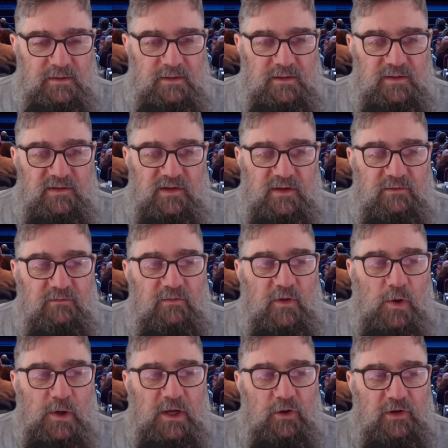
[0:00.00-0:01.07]
It's a
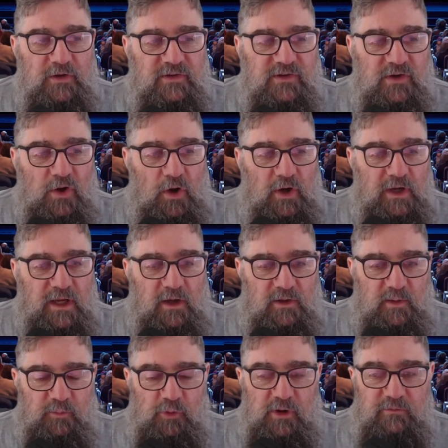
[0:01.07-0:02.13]
very nice sky
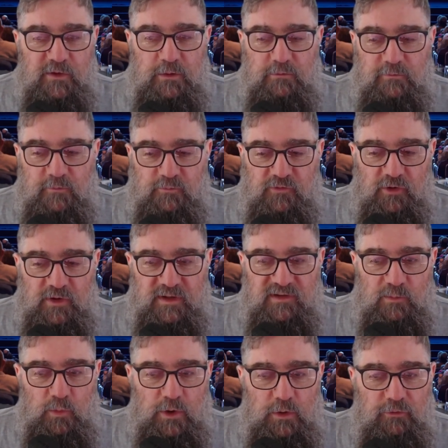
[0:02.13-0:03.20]
colour preview from Train
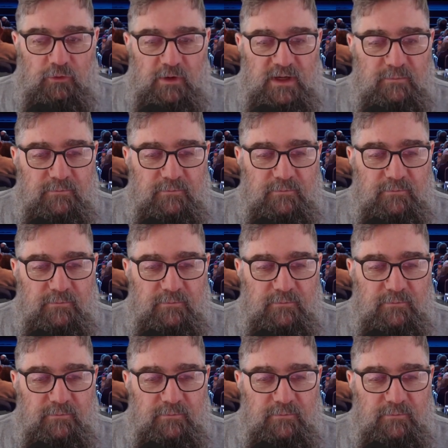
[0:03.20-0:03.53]
Sim World 3.